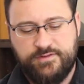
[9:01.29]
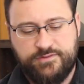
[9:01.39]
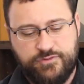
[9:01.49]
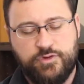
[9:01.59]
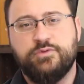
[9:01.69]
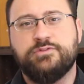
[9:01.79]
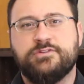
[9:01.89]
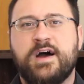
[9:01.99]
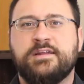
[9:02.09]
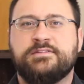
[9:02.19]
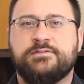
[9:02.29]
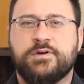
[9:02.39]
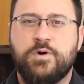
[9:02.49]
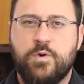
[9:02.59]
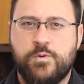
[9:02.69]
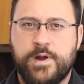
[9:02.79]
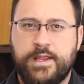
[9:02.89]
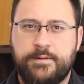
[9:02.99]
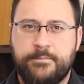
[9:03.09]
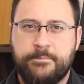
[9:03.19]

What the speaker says: these 2 sides of a coin.